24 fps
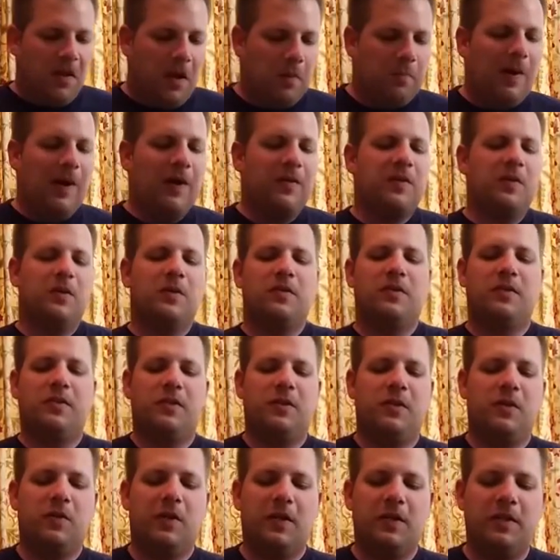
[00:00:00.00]
about those
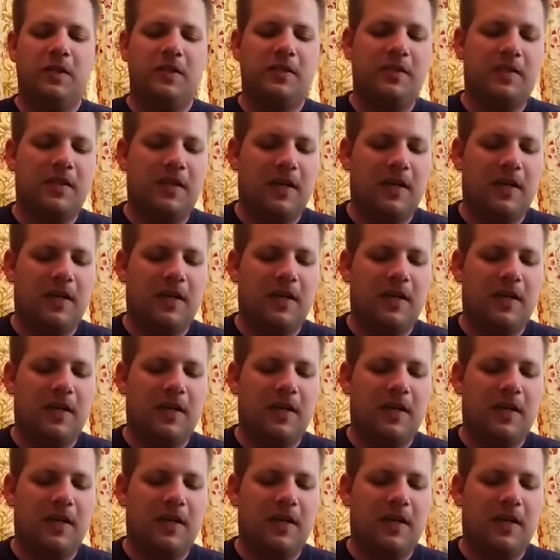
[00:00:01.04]
two, I just,